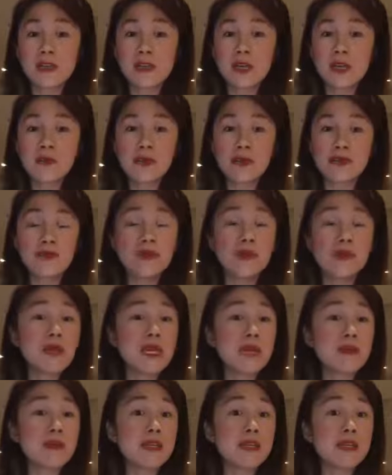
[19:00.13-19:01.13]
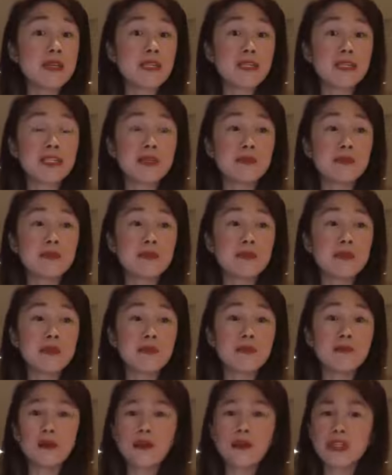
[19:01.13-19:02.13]
coming through, and maybe there's some
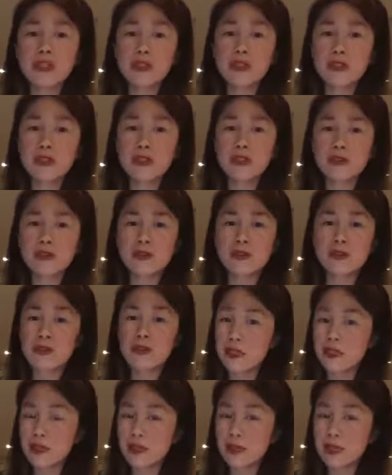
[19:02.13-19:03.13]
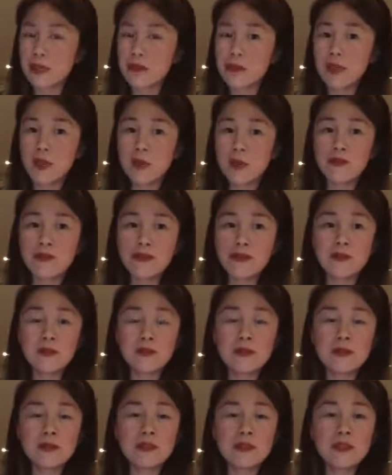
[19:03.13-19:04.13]
emotions or feelings that are coming up for
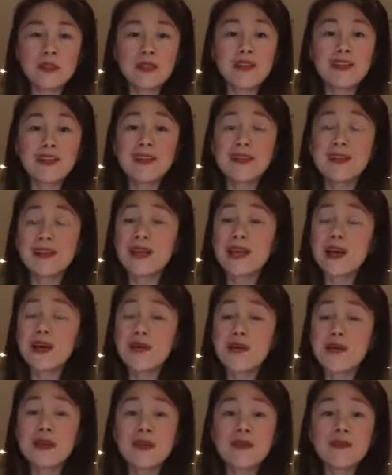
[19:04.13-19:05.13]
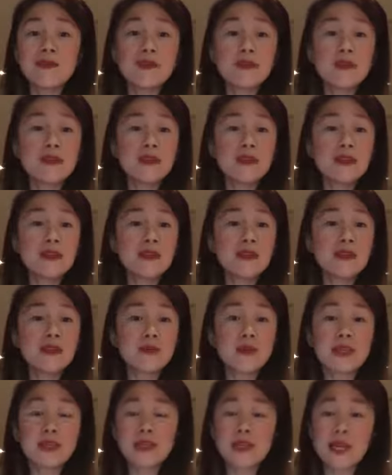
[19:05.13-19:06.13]
you. Allowing everything to
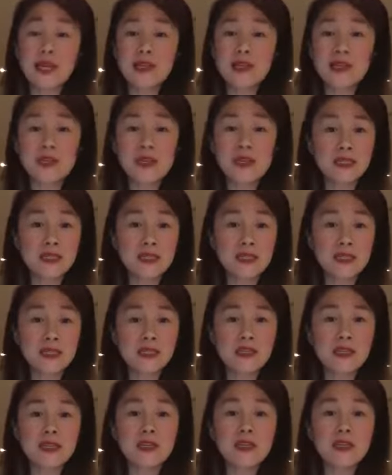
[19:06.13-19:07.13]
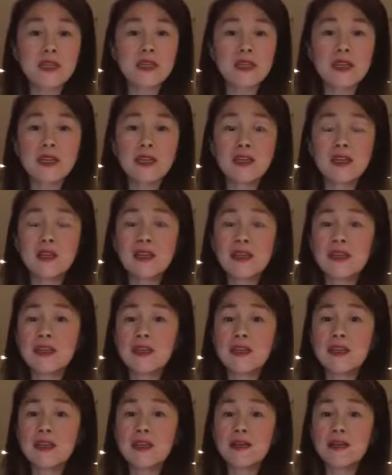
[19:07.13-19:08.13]
be exactly as it is,
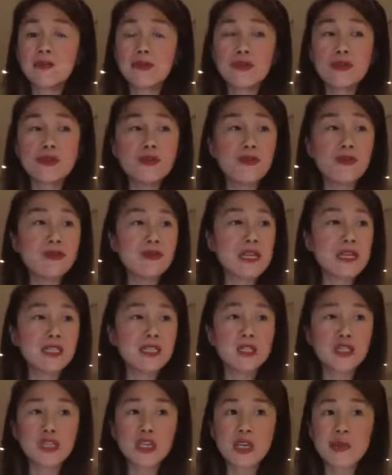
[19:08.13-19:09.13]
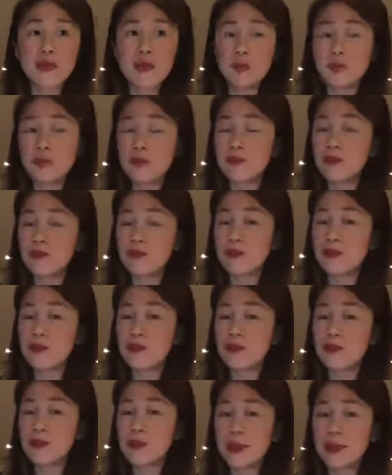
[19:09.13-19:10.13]
with no need to change wherever
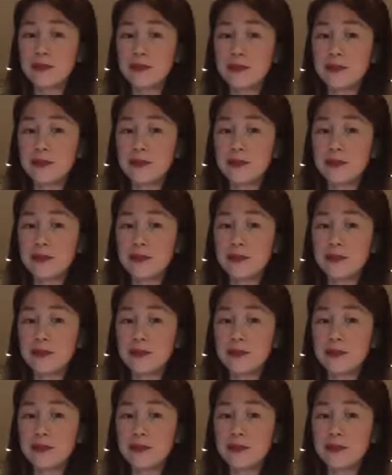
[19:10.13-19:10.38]
you're at.